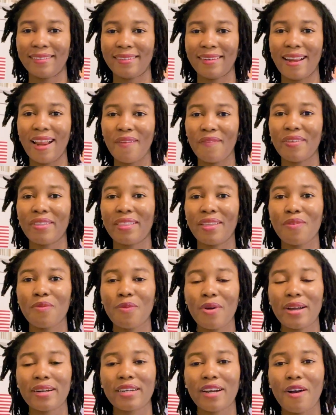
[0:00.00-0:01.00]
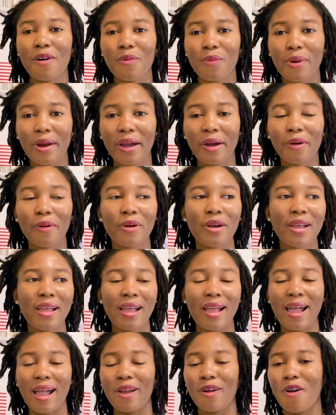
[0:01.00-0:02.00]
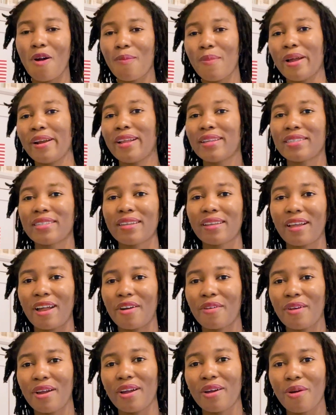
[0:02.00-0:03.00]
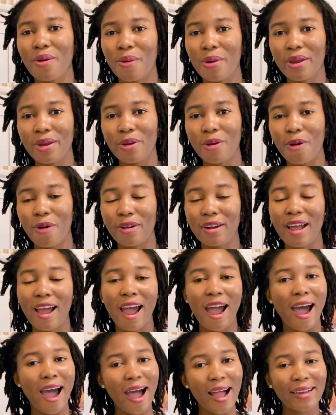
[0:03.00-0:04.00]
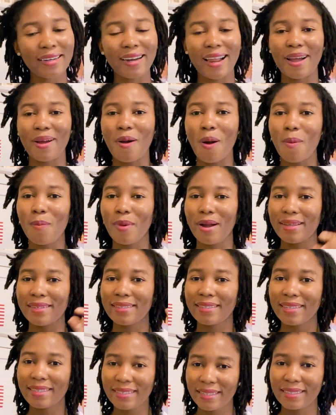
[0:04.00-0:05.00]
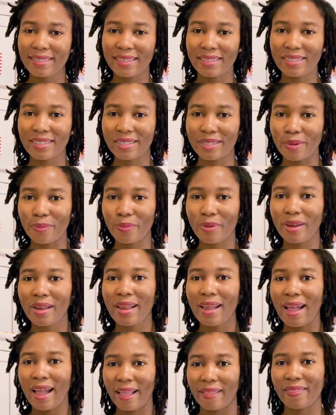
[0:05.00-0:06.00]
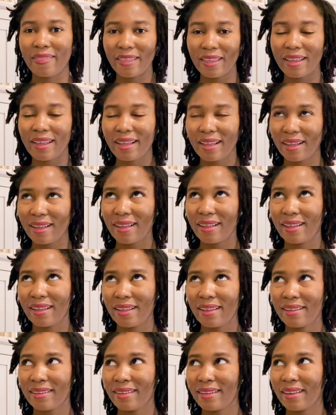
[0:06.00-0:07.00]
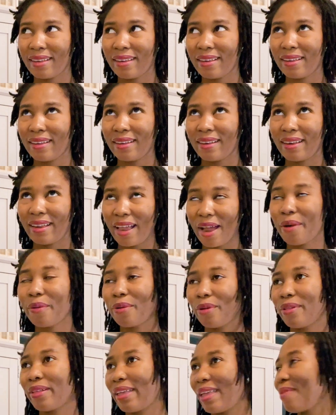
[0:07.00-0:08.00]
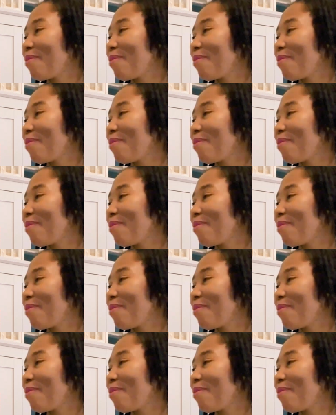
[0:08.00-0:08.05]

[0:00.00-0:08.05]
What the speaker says: everything worked out well. I got my nursing career going on and I got my citizenship. I think Carol gave